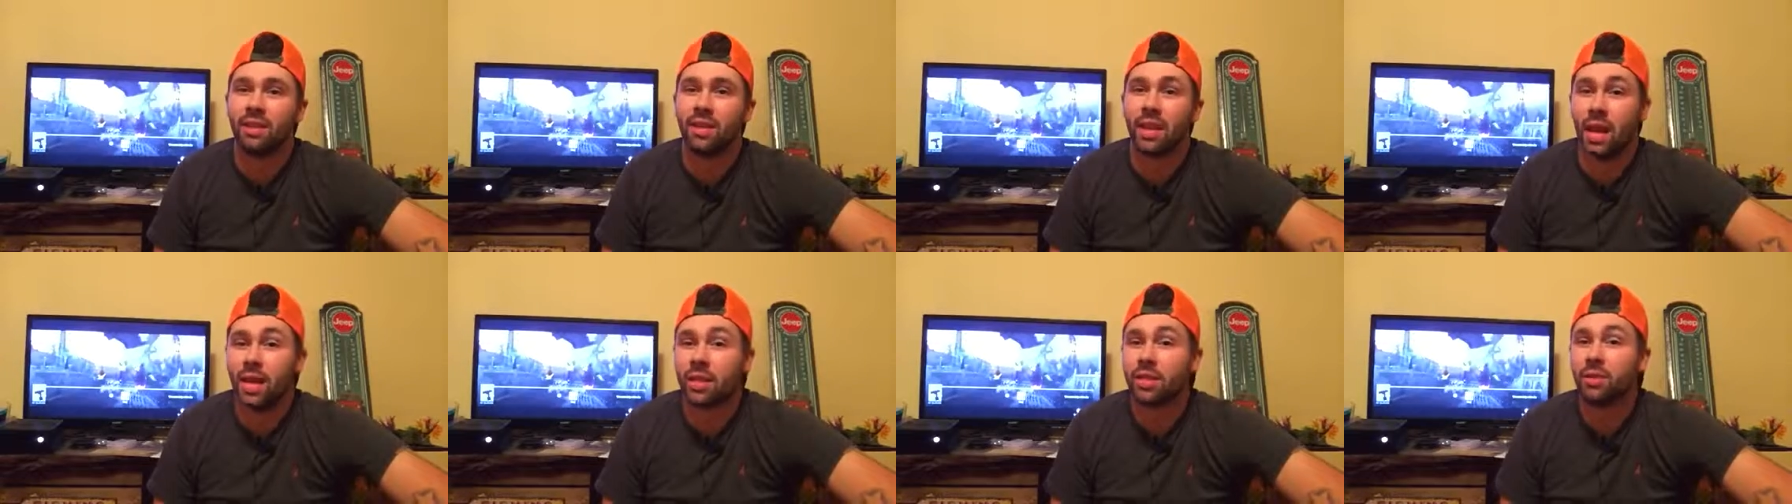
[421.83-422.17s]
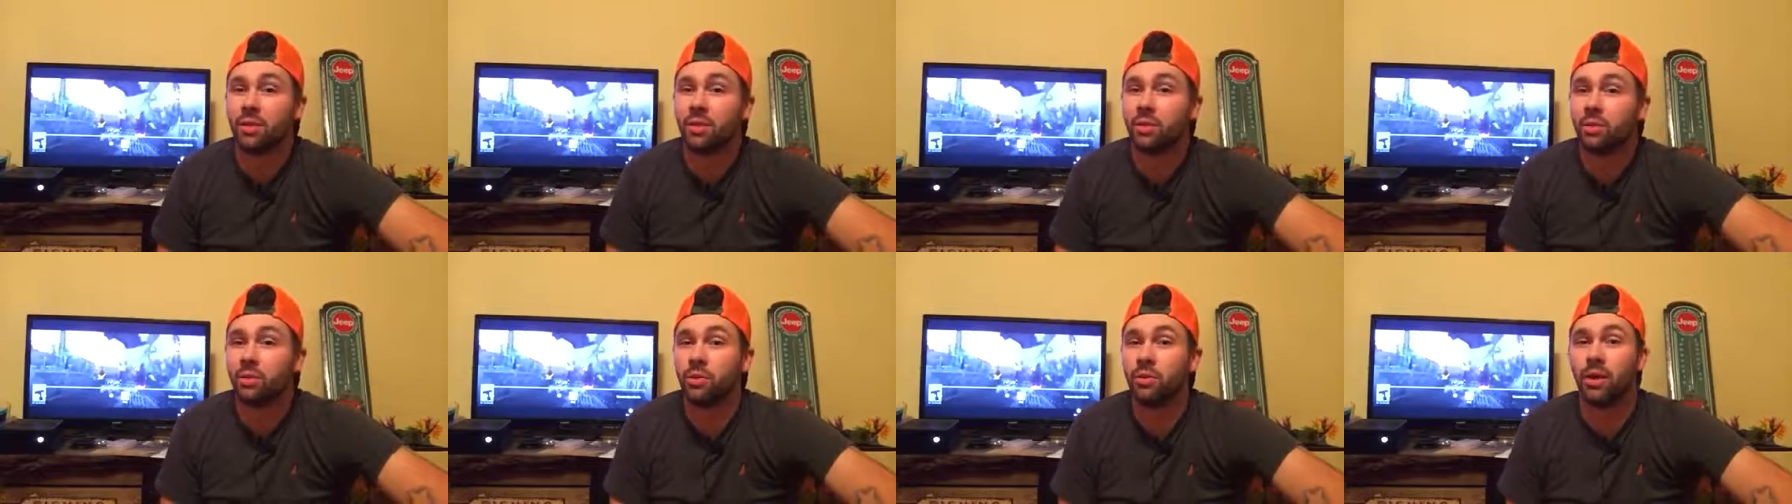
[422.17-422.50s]
that's
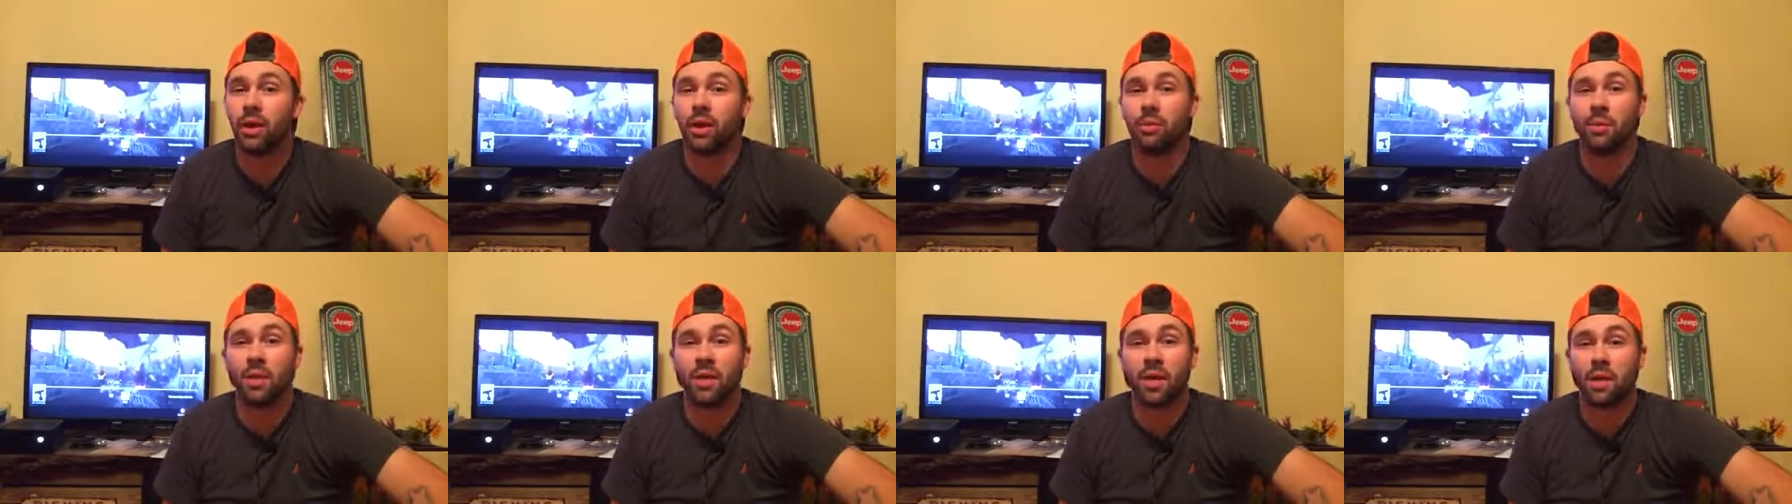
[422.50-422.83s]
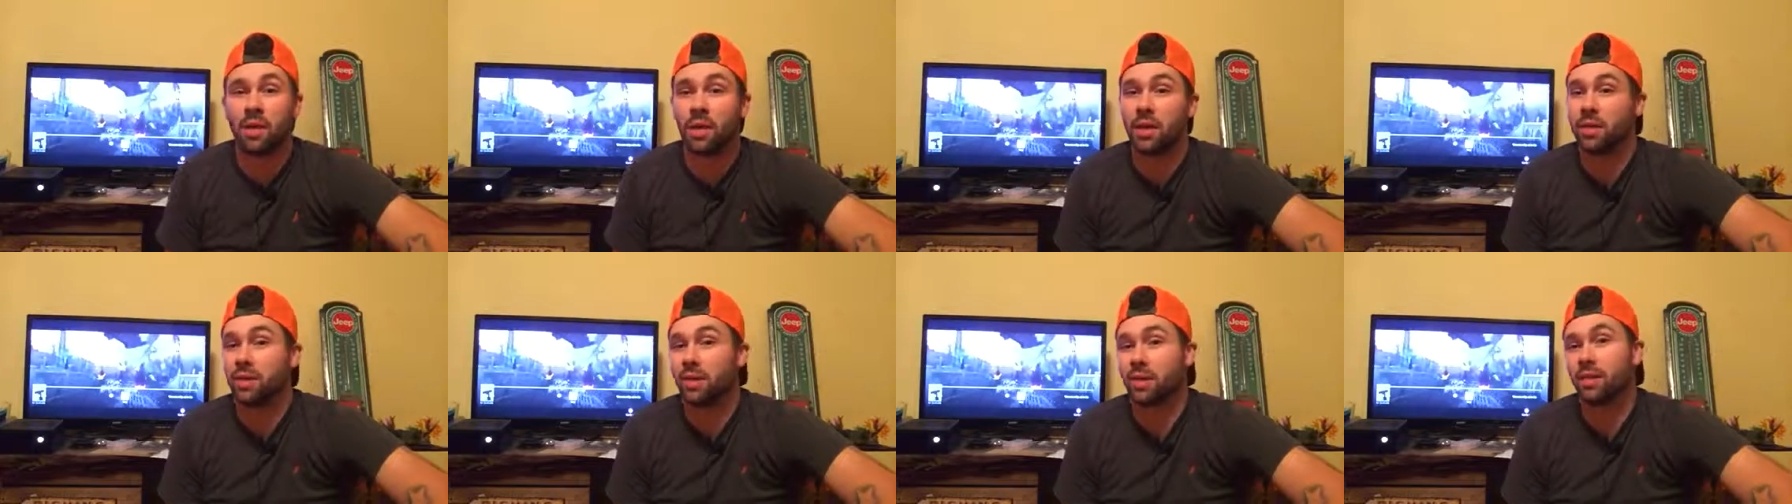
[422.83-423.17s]
cool. I mean, I
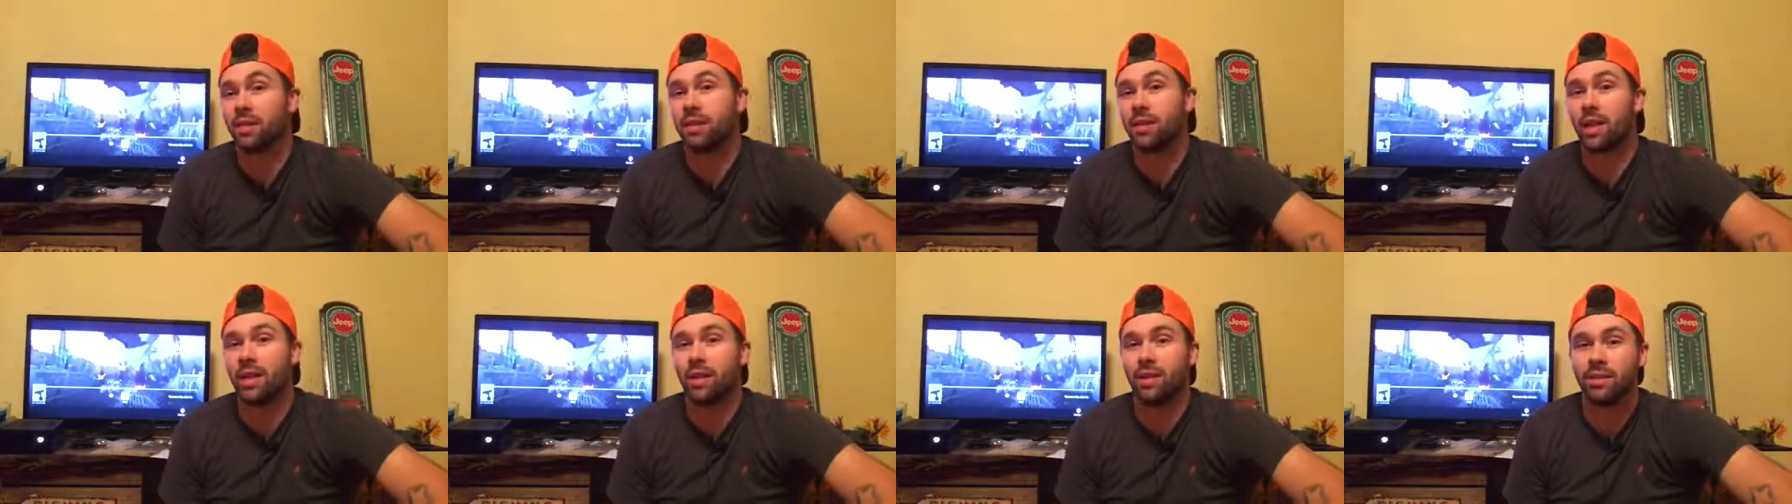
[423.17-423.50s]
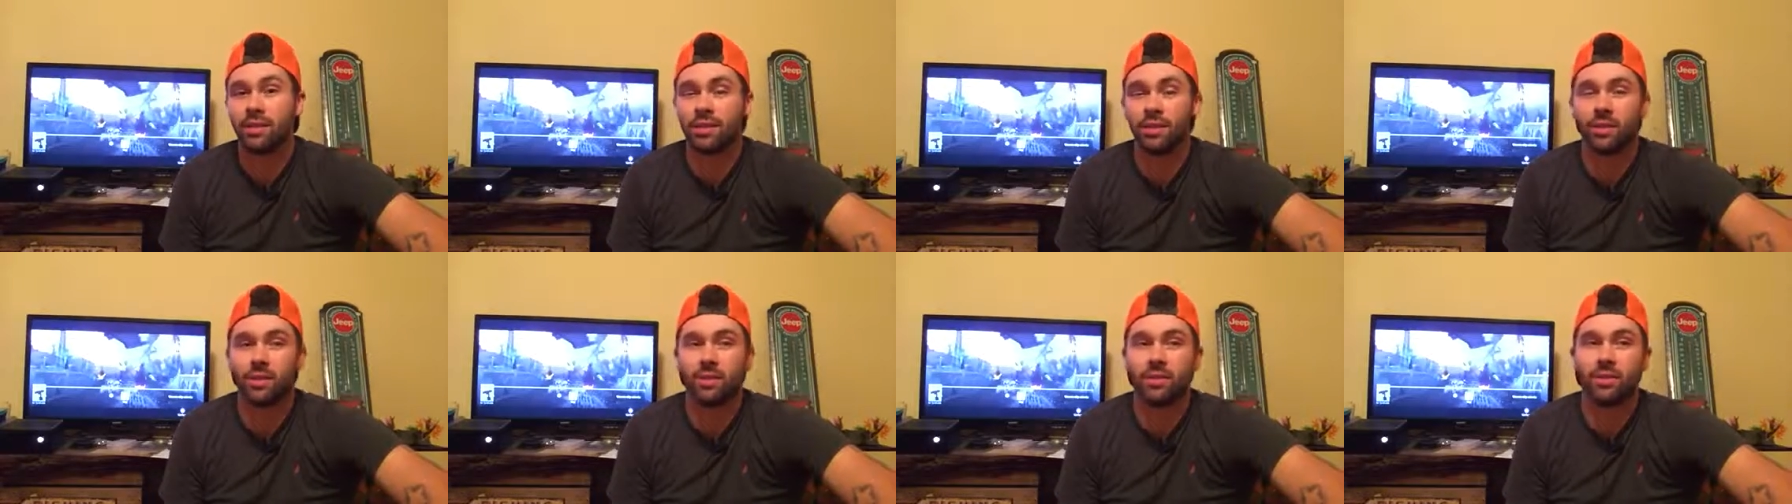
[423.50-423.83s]
like those kind of
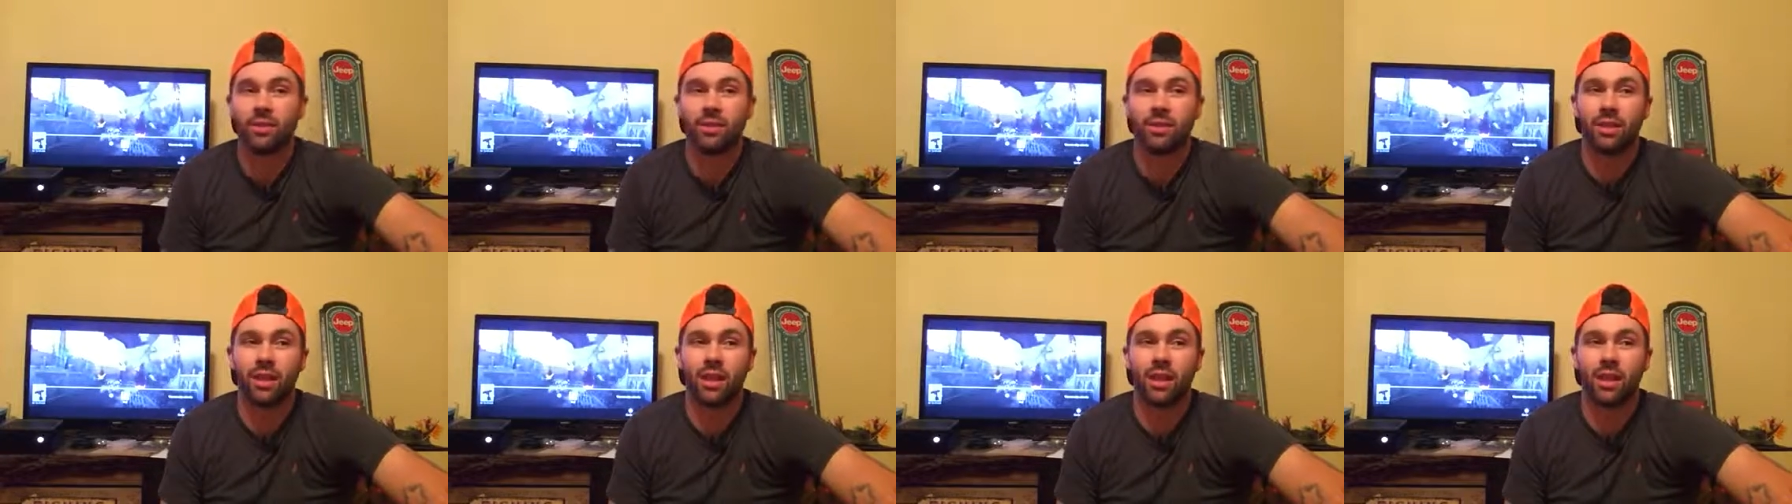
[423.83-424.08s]
songs.